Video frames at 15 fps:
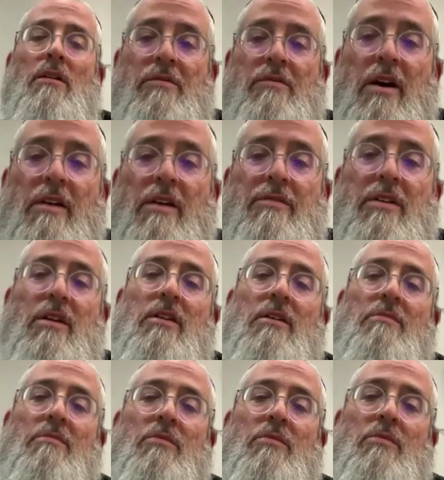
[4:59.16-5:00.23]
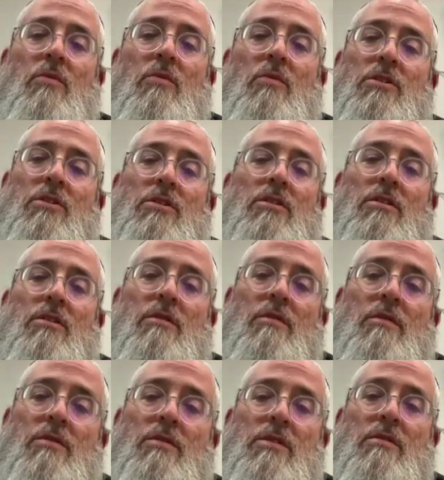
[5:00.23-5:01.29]
If you have kinim, which
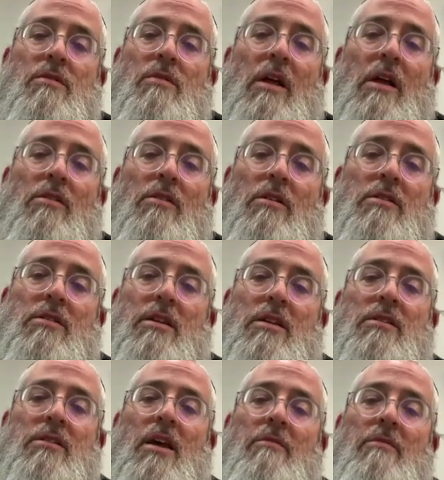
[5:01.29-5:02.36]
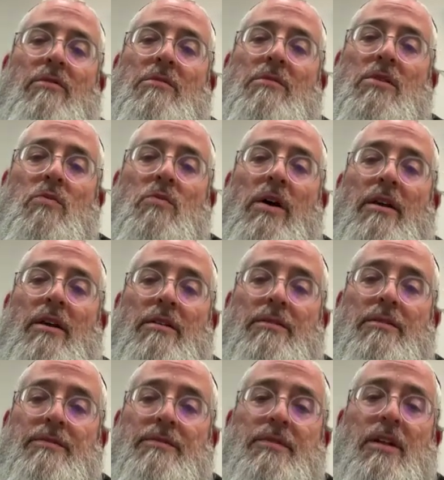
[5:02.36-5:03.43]
halacha says came from sweat,
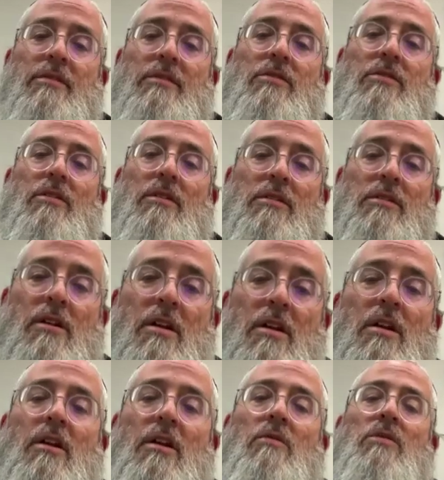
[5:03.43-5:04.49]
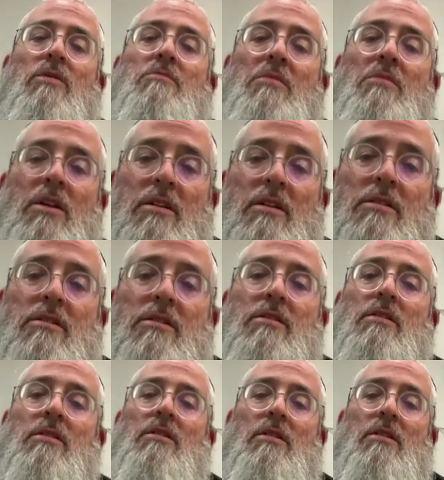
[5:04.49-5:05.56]
and dirt, which
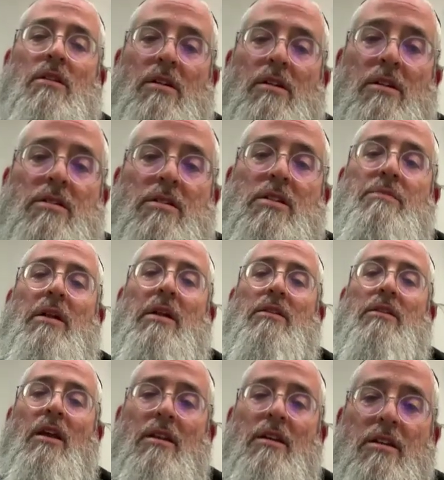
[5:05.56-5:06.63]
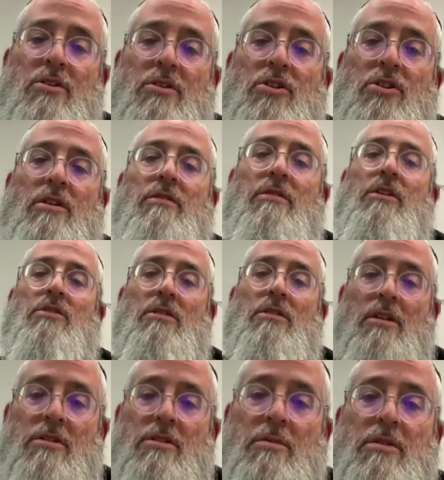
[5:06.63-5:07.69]
means it's spontaneous generation.
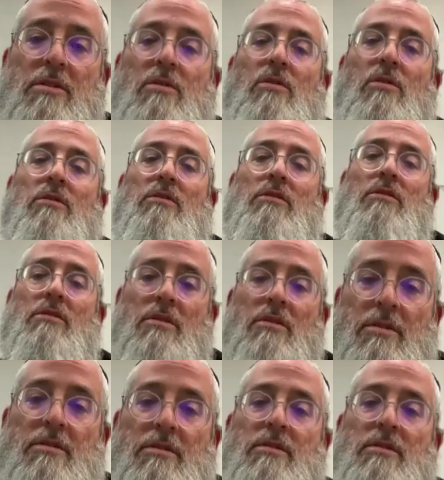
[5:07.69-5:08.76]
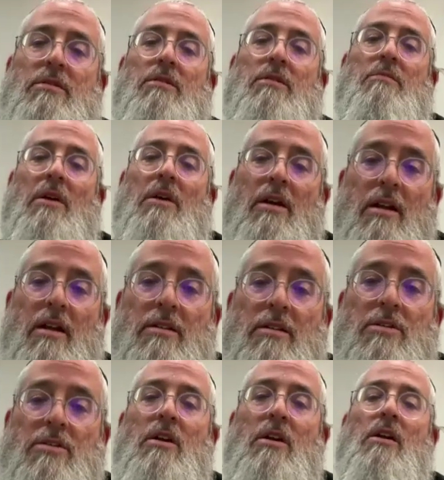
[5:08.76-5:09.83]
That's what it's called in
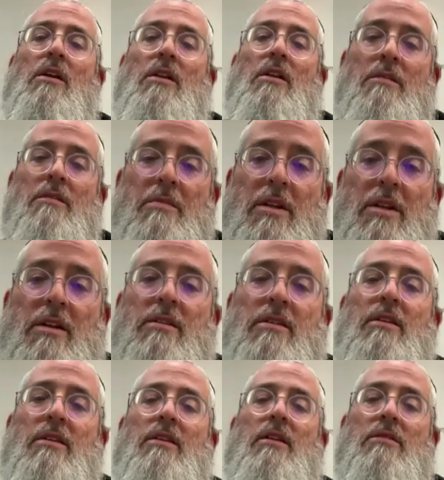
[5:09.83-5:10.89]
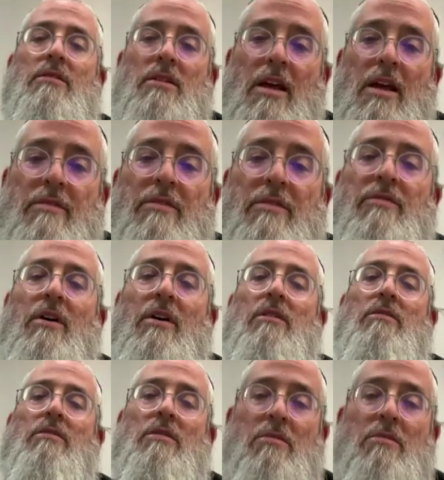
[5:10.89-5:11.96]
biology, meaning it doesn't have a
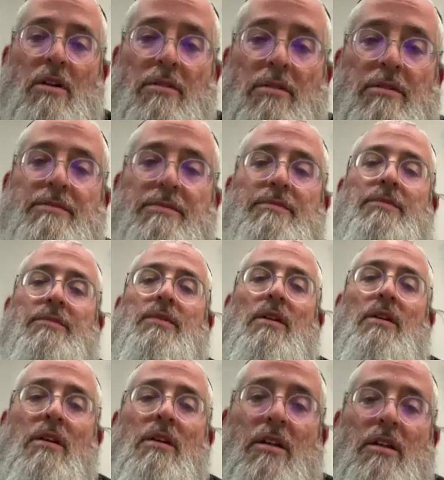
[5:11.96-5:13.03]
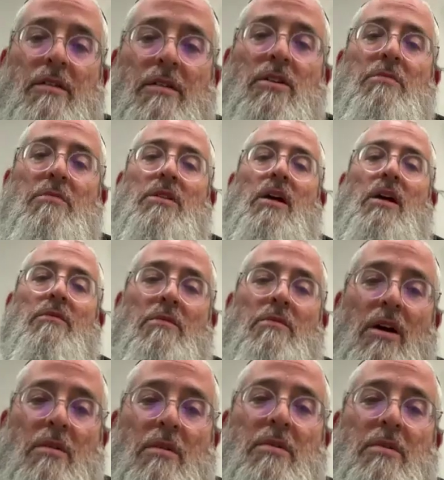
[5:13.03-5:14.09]
father and a mother.
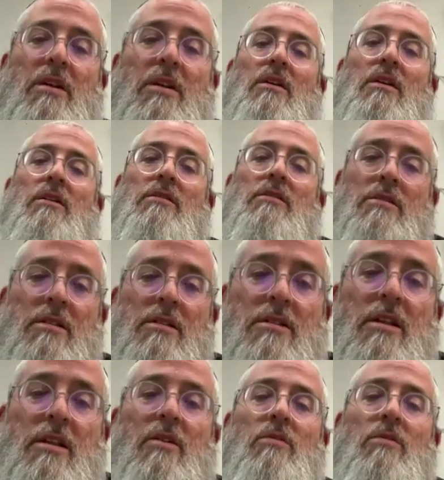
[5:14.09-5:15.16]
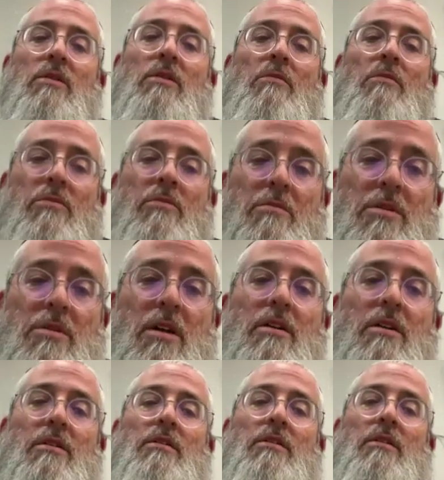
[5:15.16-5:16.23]
Since they only come from
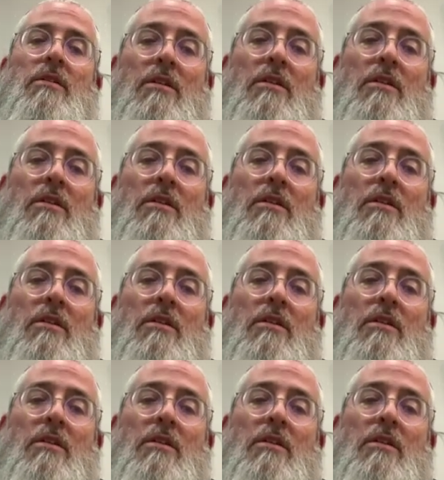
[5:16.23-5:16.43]
Zayah,